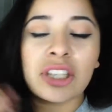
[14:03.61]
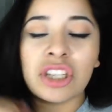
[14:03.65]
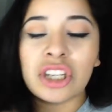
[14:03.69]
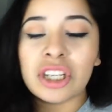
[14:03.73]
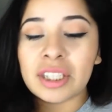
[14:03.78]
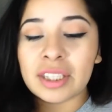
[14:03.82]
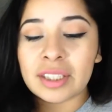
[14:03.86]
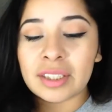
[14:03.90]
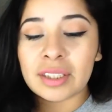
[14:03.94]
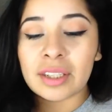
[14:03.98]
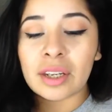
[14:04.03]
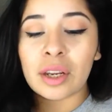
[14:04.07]
it's
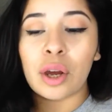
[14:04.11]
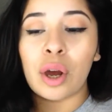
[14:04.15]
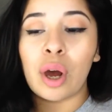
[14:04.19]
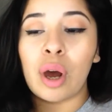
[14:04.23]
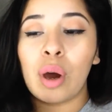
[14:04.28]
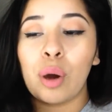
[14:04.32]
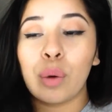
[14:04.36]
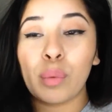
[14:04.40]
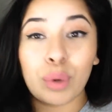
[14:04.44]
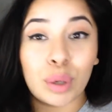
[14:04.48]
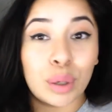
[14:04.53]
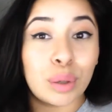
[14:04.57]
just
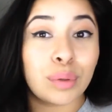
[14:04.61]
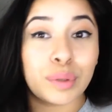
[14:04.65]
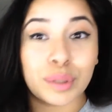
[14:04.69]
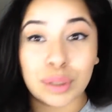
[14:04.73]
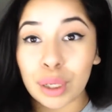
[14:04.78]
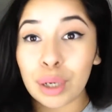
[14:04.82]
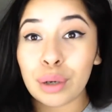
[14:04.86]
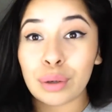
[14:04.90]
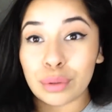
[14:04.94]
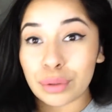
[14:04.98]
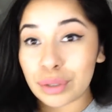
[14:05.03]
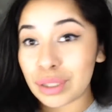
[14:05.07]
a rose
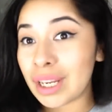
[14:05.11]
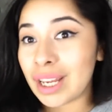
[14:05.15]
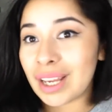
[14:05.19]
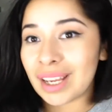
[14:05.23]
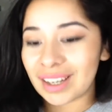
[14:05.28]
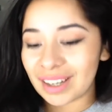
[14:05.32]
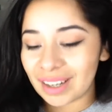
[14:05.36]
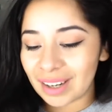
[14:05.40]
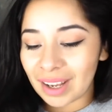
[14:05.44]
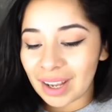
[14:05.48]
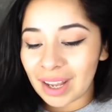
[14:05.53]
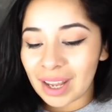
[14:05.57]
gold
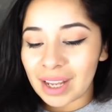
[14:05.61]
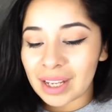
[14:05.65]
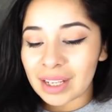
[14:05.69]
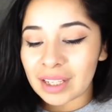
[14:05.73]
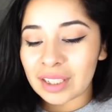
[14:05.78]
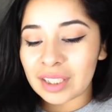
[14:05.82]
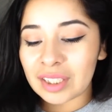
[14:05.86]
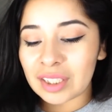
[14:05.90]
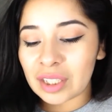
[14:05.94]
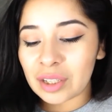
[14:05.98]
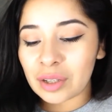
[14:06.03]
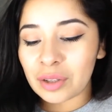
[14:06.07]
shade.
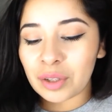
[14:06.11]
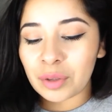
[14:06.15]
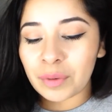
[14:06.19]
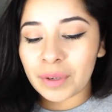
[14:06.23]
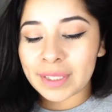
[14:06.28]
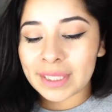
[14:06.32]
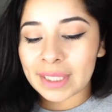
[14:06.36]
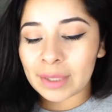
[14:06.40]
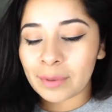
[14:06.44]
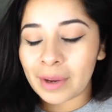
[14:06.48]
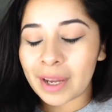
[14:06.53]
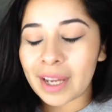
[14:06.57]
So the
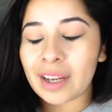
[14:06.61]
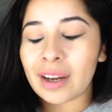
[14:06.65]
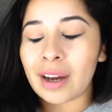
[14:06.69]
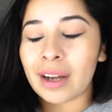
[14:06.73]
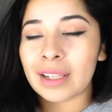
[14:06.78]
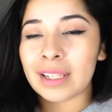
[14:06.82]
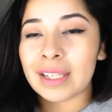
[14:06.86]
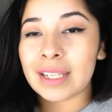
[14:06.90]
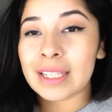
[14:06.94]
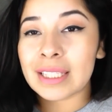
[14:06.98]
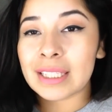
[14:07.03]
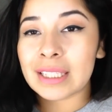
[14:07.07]
reason why I
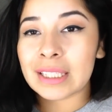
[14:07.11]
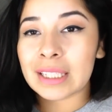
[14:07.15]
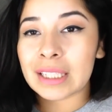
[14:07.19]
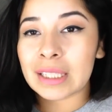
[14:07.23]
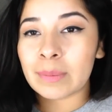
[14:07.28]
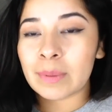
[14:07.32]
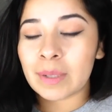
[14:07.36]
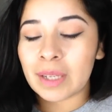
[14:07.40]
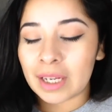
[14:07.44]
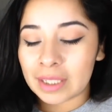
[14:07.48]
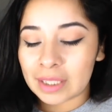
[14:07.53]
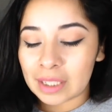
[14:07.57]
got this
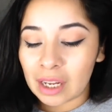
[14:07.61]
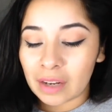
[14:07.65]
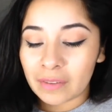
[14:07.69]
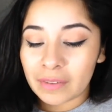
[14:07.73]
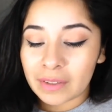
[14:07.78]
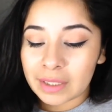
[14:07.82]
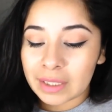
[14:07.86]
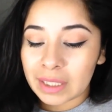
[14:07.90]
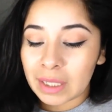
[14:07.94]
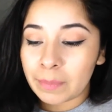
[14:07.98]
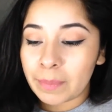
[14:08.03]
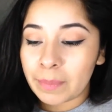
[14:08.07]
is because
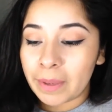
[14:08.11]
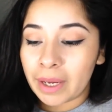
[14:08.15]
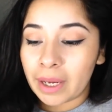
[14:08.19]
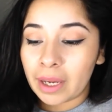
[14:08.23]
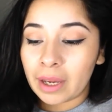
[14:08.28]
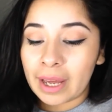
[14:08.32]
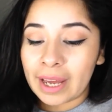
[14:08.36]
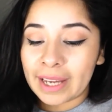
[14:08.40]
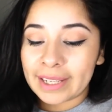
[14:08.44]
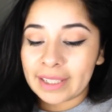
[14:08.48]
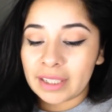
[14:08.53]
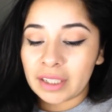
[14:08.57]
obviously
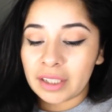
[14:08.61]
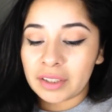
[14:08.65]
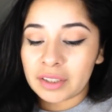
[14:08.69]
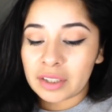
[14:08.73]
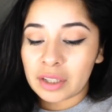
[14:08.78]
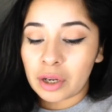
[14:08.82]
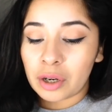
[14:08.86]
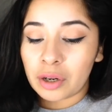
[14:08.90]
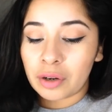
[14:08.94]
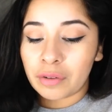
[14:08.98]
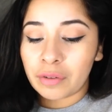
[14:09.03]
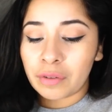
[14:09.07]
Becca highlighters
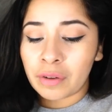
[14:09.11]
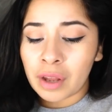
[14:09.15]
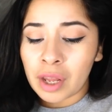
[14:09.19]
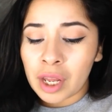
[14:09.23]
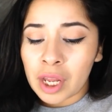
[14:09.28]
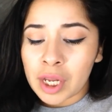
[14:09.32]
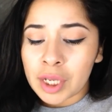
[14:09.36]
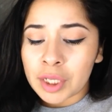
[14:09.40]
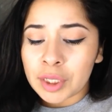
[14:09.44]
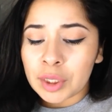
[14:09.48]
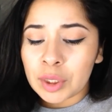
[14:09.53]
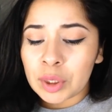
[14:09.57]
are
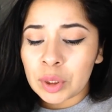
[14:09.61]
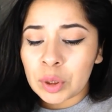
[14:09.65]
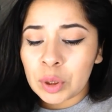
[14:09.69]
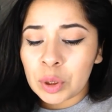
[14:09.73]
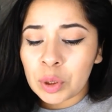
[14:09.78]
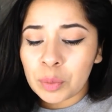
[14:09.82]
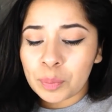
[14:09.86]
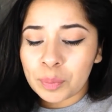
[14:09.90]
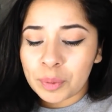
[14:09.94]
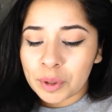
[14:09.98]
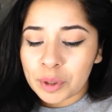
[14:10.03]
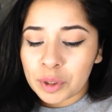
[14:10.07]

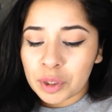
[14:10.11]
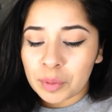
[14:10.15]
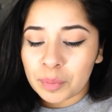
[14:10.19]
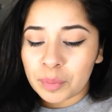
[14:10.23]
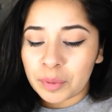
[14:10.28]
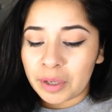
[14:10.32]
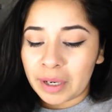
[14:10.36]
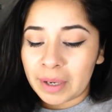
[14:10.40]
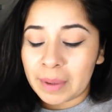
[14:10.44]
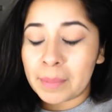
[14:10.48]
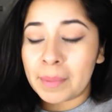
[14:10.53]
super duper